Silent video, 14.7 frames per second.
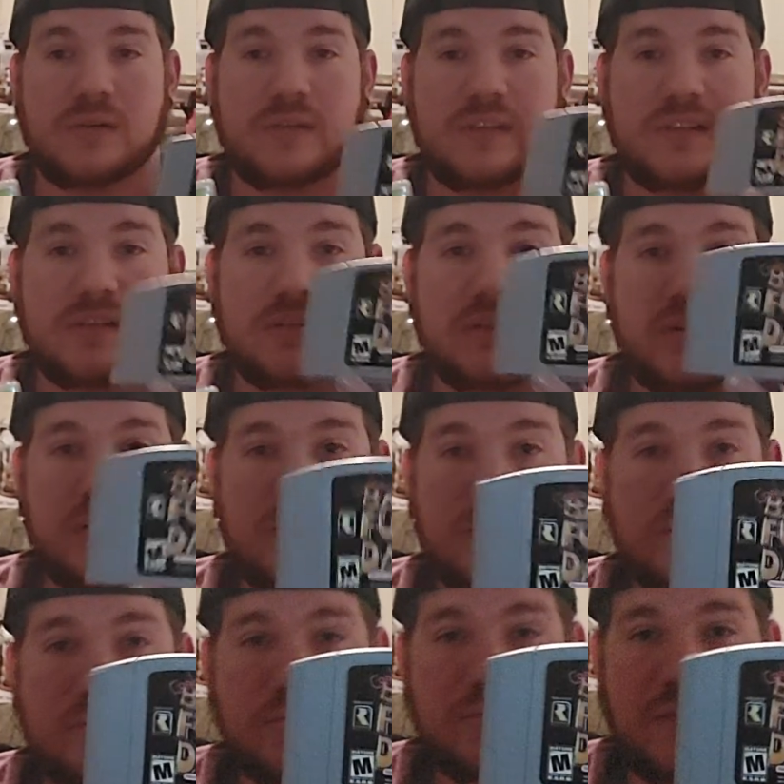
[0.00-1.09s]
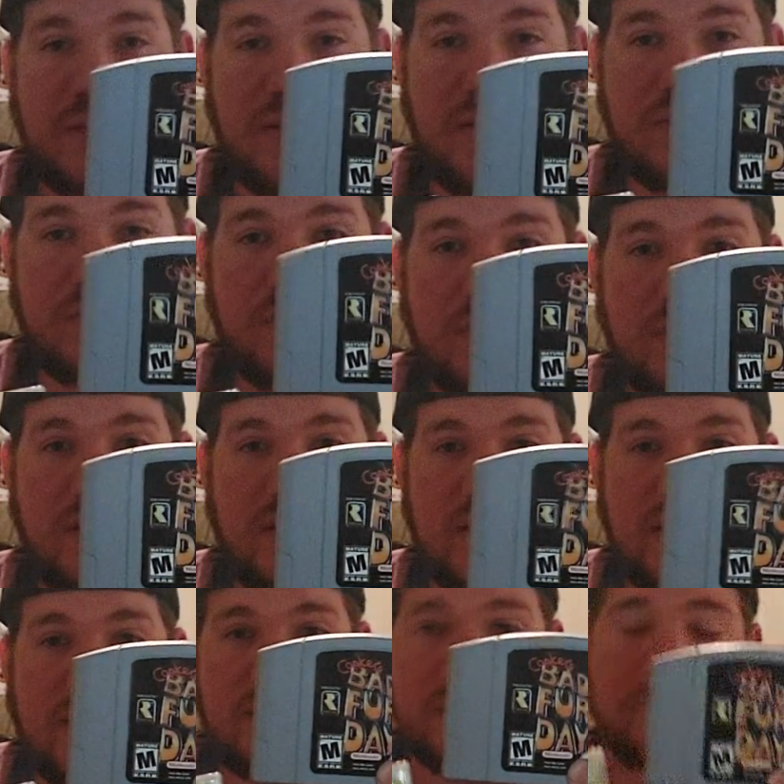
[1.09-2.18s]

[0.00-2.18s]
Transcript: That's Conker's Bad Fur Day